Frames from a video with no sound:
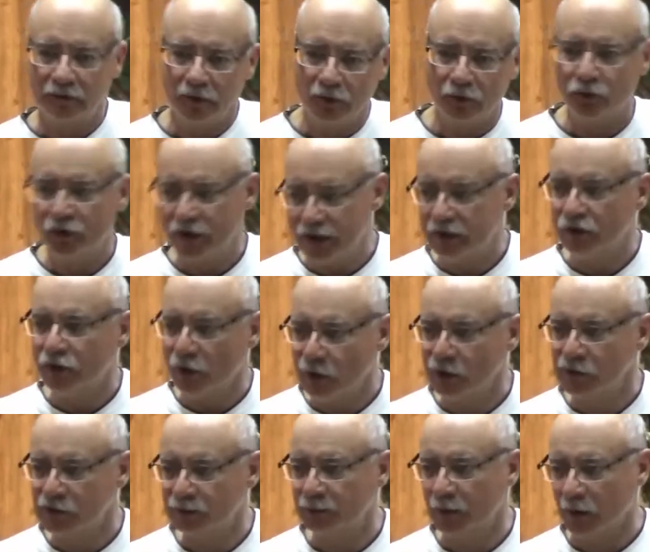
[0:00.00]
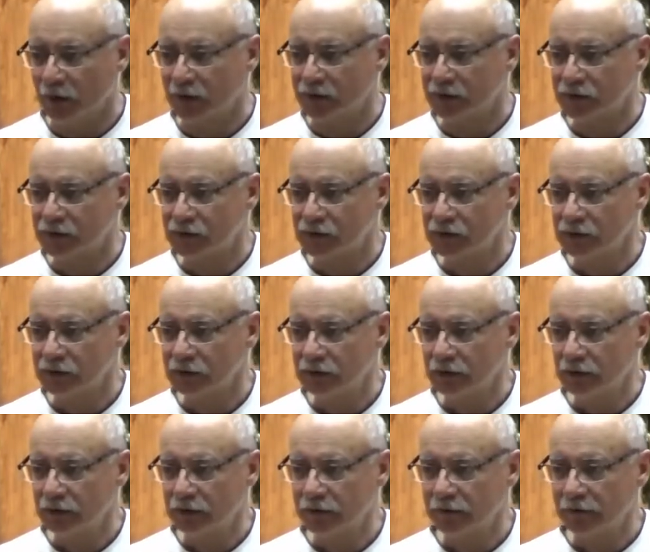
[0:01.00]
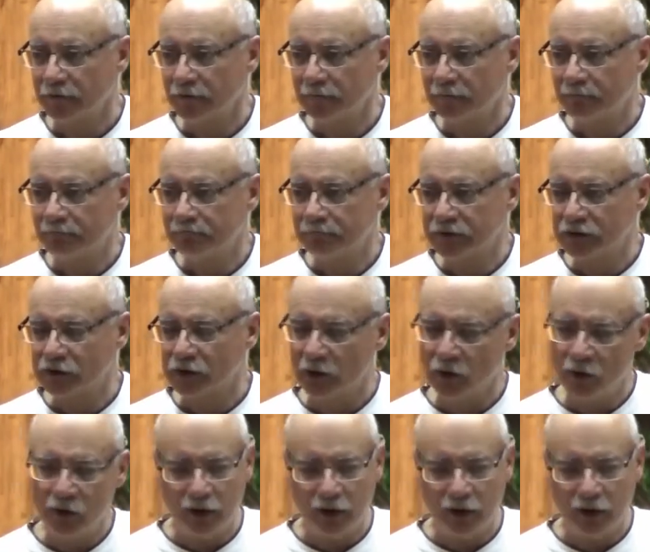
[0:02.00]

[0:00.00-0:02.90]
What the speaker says: read those books. So,